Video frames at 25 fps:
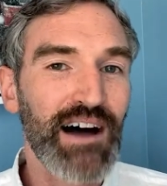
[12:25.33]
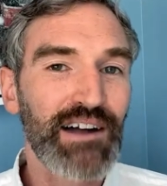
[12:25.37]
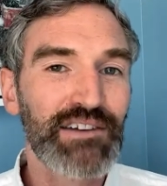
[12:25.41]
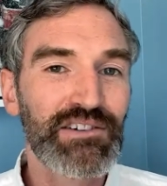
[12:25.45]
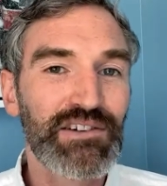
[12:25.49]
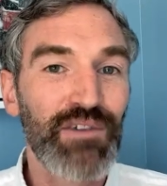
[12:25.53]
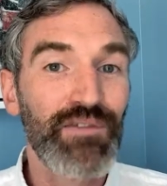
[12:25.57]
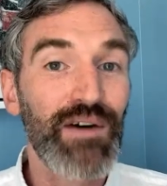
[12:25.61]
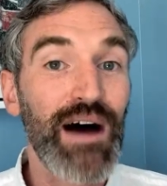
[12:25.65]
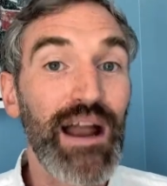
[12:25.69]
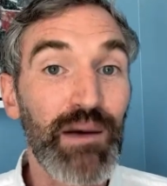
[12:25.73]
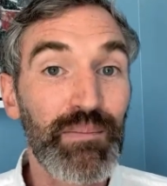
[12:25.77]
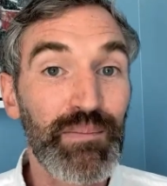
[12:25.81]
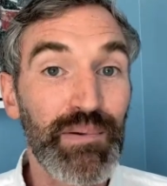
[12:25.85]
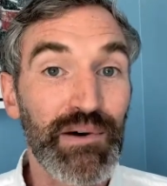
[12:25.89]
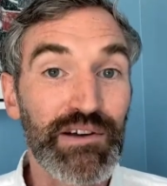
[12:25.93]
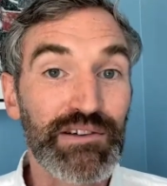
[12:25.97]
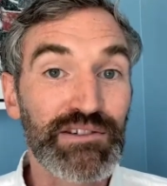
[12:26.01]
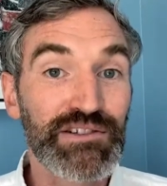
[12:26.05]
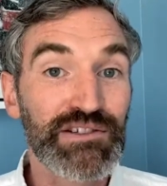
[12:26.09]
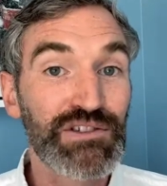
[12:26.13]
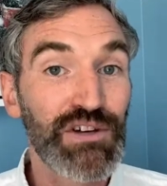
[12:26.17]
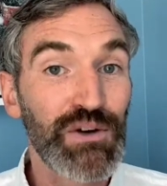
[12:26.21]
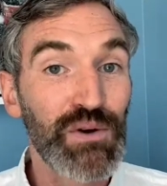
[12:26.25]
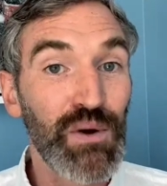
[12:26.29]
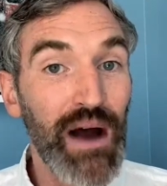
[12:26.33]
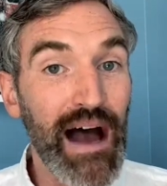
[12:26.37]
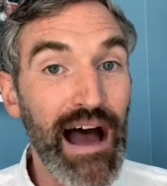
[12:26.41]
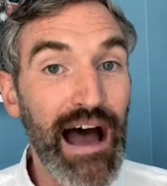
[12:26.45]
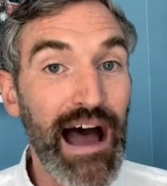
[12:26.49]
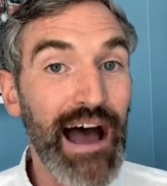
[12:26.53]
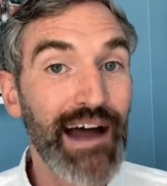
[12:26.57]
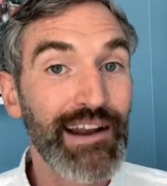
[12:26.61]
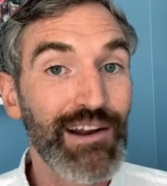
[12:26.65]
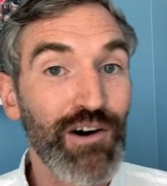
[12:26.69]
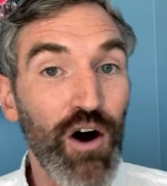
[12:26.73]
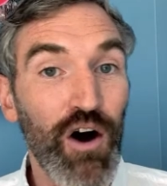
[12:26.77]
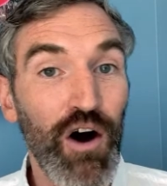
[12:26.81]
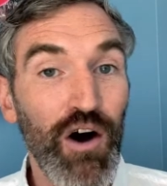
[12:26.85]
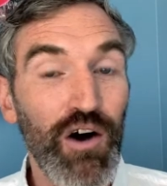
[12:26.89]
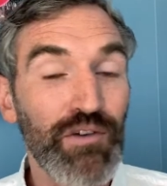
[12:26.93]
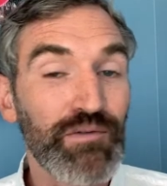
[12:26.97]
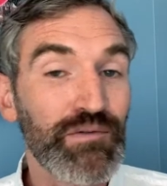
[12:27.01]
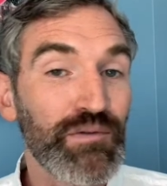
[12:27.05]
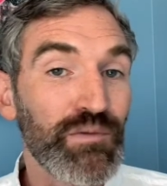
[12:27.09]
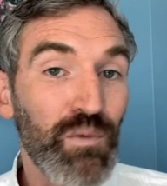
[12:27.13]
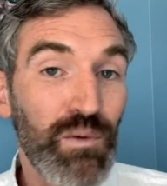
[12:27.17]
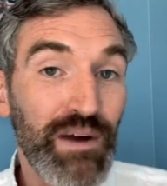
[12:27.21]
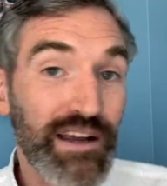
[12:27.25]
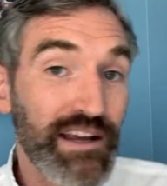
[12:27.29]
developers to add
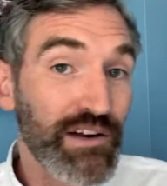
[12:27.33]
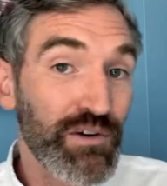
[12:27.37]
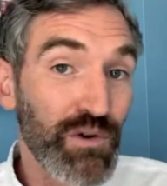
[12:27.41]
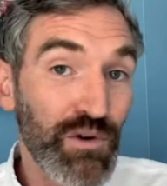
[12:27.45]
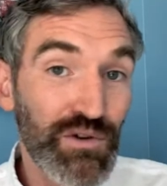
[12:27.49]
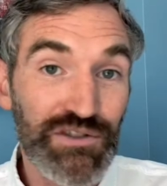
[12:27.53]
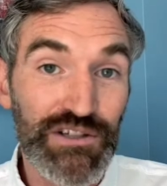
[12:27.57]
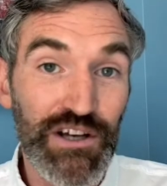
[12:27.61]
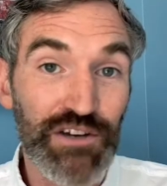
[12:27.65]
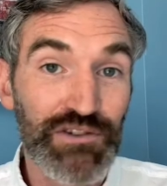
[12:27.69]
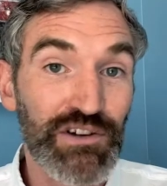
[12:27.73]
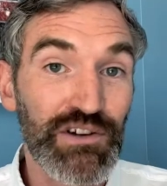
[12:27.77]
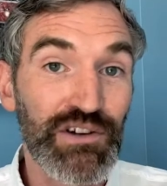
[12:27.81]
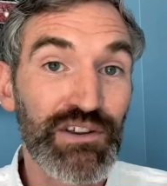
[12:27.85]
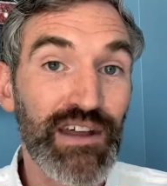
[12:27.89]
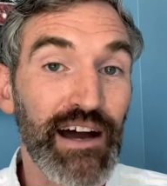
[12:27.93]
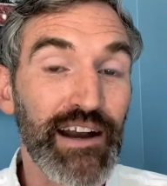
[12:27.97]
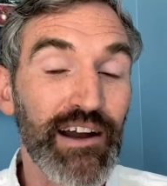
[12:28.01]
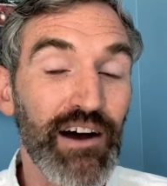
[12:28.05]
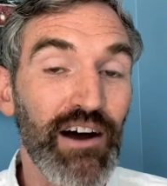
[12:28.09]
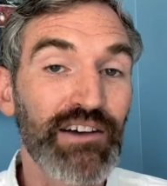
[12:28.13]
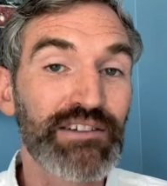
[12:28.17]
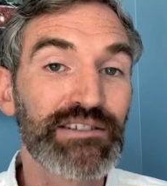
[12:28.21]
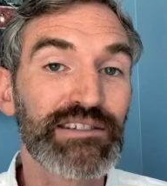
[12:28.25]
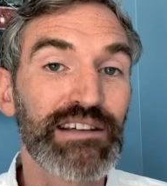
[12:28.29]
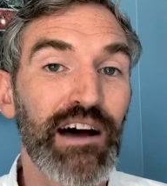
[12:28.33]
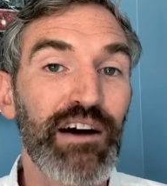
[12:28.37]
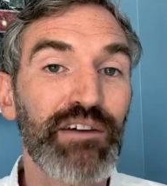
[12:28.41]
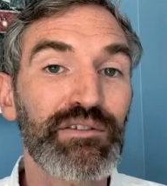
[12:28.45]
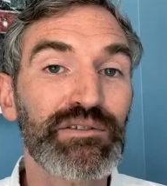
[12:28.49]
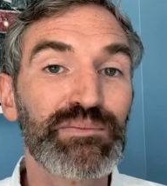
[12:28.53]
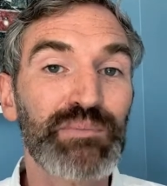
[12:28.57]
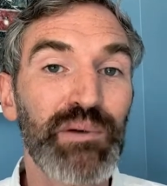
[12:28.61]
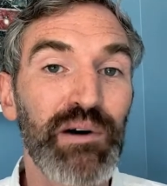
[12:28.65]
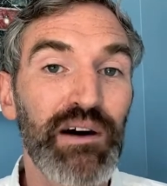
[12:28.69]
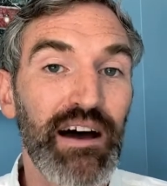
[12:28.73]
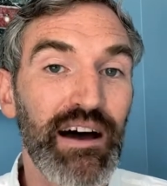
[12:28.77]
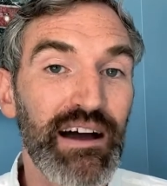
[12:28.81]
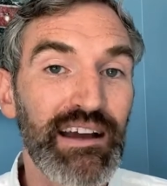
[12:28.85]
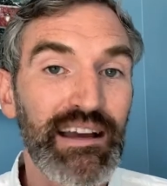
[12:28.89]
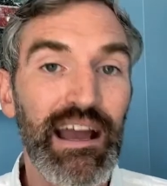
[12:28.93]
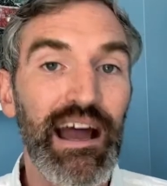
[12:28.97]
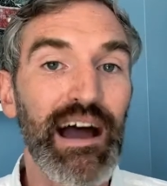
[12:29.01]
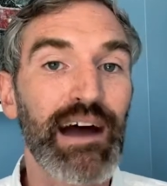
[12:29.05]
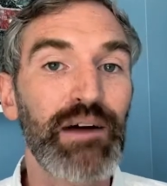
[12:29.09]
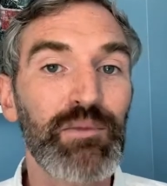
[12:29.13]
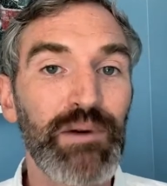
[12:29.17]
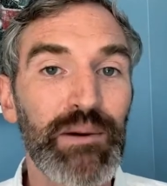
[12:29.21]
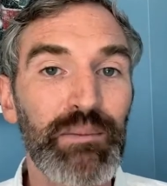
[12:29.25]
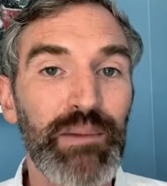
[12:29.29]
on. We can also do that ourselves, but
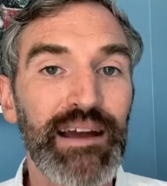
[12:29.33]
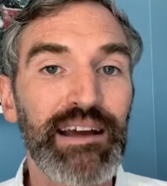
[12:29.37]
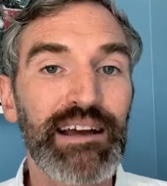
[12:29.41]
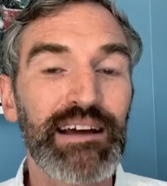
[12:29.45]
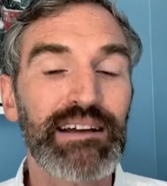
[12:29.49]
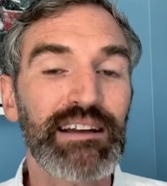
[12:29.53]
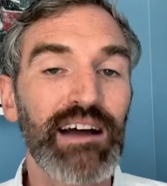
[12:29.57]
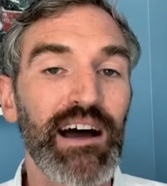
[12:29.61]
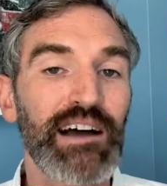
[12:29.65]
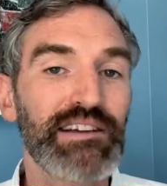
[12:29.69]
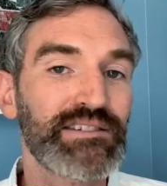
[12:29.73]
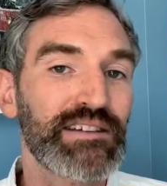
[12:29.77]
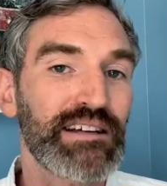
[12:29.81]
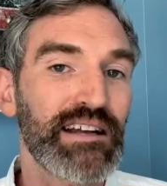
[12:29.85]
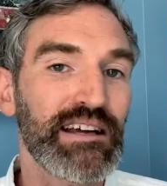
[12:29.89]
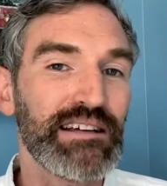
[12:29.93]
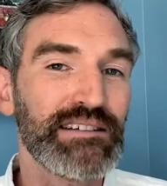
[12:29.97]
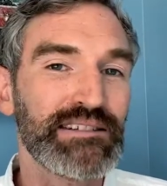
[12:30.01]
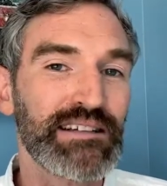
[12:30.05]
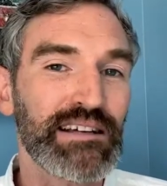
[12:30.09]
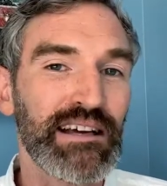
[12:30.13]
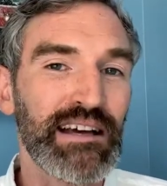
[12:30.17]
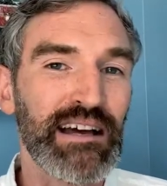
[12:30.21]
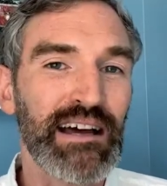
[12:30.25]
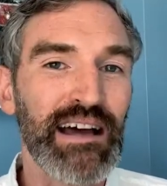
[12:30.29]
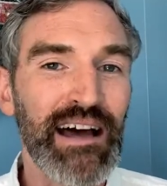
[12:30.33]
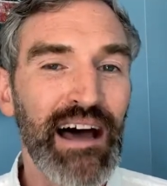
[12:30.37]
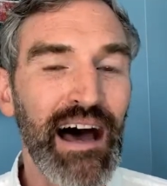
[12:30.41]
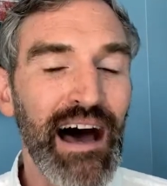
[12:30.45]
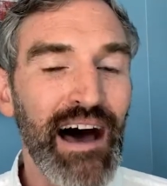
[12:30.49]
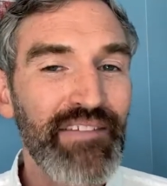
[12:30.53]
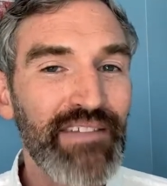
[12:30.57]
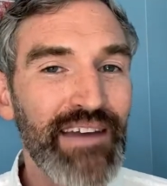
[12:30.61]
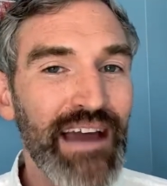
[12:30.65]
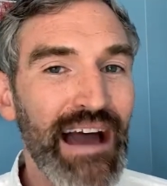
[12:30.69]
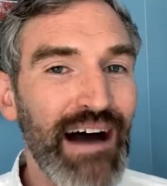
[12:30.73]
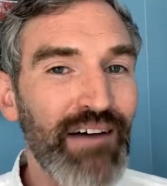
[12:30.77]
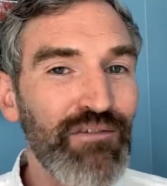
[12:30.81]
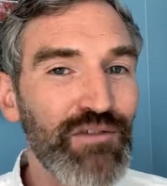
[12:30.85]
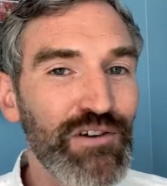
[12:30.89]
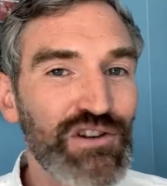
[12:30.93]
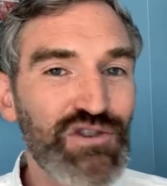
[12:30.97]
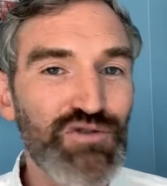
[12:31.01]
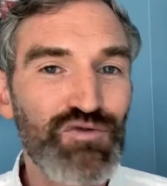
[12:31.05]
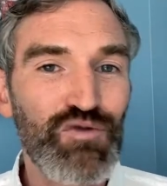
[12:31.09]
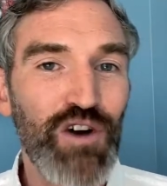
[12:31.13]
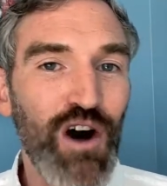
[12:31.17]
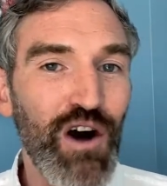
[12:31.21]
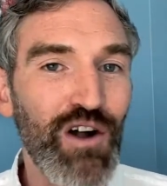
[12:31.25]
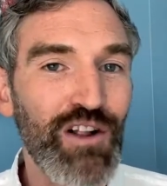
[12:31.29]
again, we make it nice and easy. And the
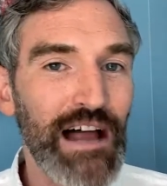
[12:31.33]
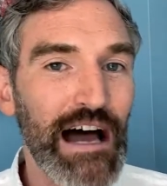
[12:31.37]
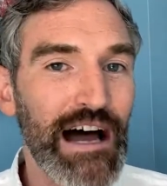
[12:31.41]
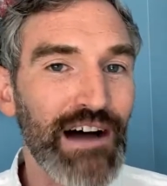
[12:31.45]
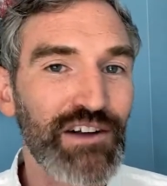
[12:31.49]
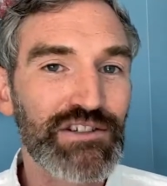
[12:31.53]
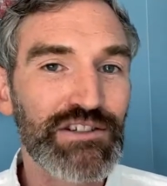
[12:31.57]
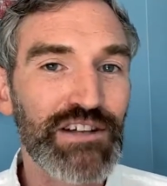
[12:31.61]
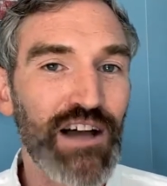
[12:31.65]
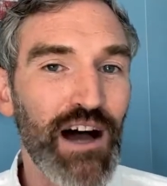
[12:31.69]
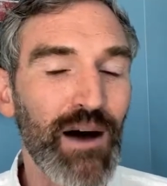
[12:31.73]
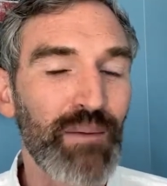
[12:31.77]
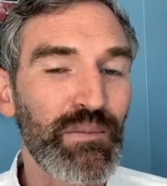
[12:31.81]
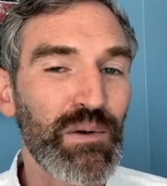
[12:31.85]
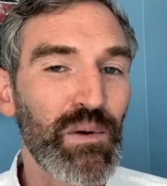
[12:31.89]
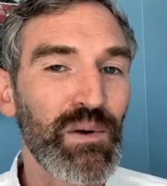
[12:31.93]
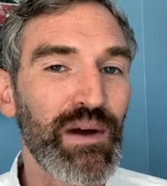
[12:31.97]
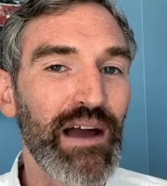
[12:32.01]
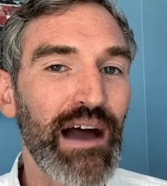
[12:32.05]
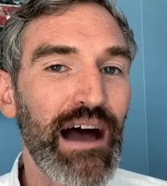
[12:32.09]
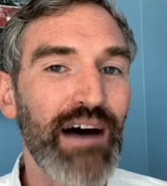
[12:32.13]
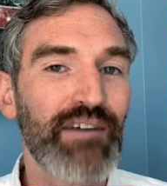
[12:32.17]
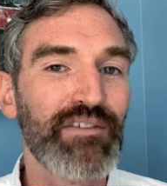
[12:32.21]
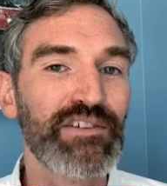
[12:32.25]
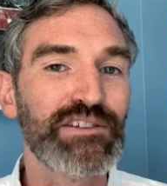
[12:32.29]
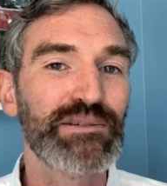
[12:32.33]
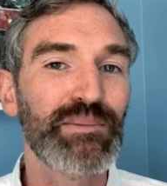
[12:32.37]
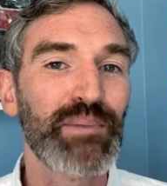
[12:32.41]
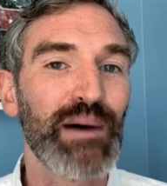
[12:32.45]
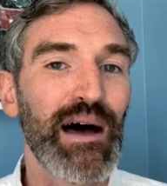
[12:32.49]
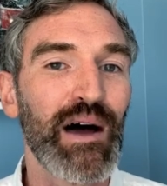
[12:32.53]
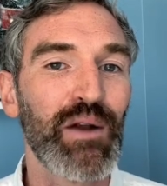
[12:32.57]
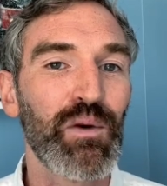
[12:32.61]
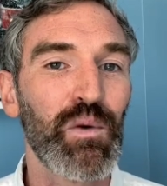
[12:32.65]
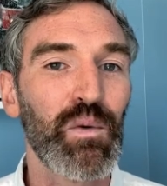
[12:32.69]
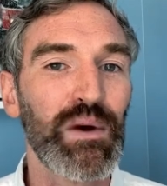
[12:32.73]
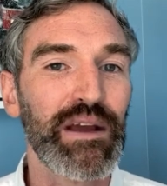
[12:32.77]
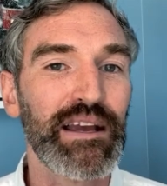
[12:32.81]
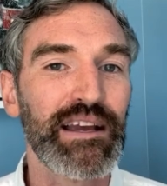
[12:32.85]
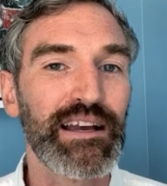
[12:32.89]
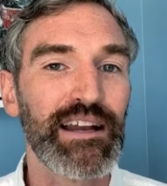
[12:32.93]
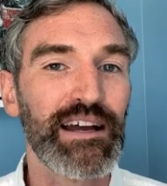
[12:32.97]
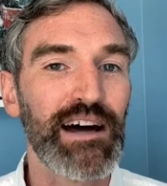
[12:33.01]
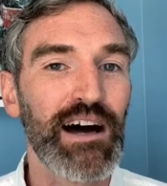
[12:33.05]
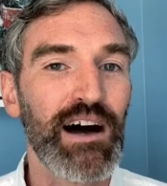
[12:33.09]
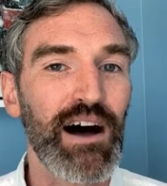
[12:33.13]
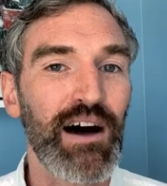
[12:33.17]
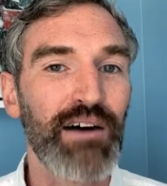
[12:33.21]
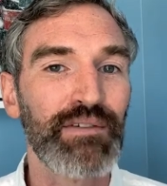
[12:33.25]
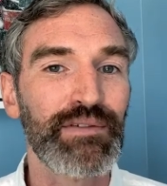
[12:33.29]
average rollout time that we have is about a week and
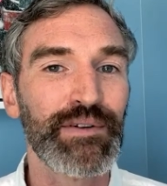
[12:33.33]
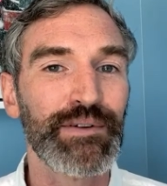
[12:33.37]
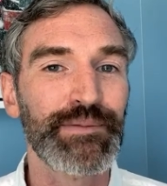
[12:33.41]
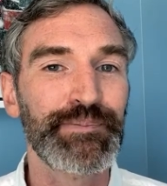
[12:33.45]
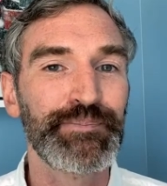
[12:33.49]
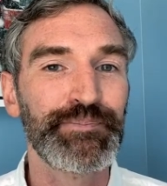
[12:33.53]
a half.